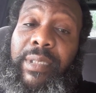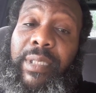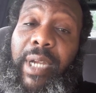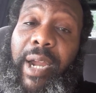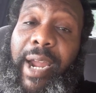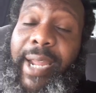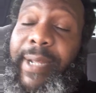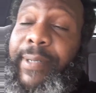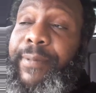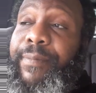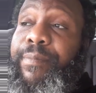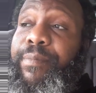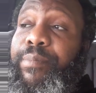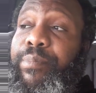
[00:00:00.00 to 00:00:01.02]
All right?
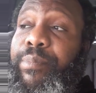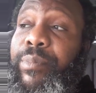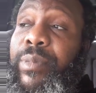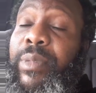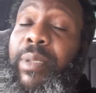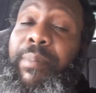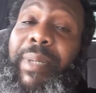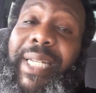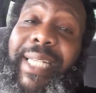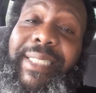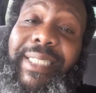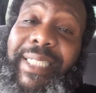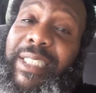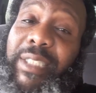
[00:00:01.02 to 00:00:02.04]
But
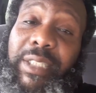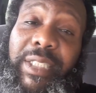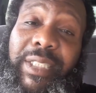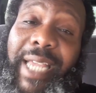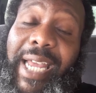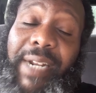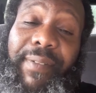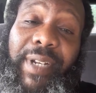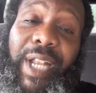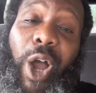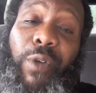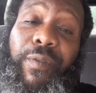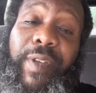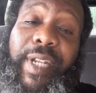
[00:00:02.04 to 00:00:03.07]
listen, this is kind of a
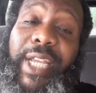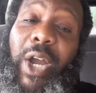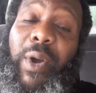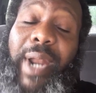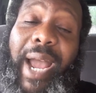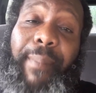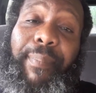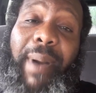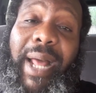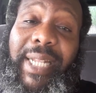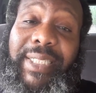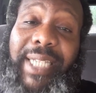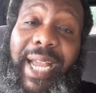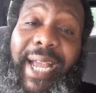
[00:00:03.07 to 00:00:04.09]
long video, and I
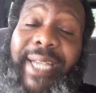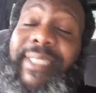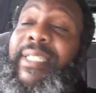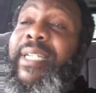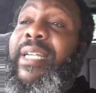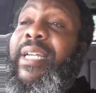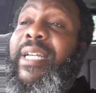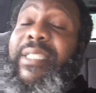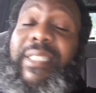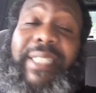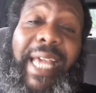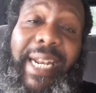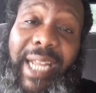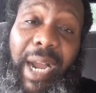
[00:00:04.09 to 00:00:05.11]
apologize.
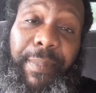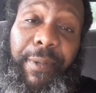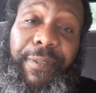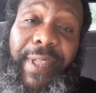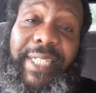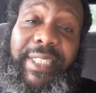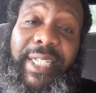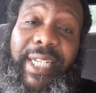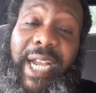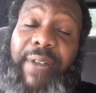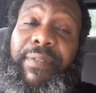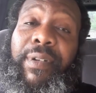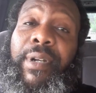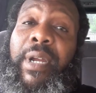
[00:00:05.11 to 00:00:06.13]
Just had a couple things to
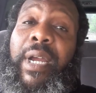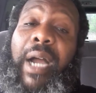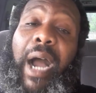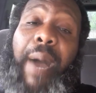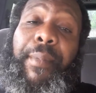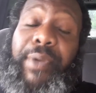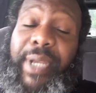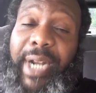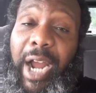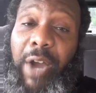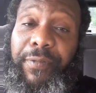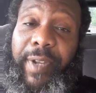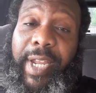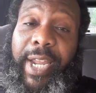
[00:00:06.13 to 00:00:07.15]
cover. I'm going to get
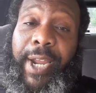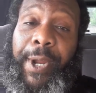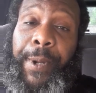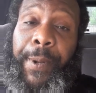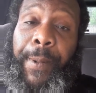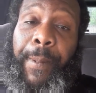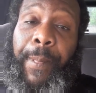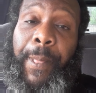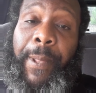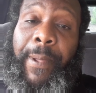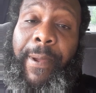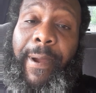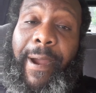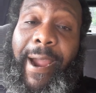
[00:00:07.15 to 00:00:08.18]
off of here.
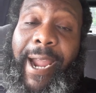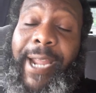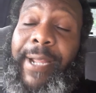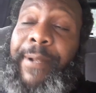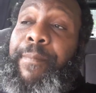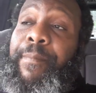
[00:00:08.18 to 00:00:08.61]
All right?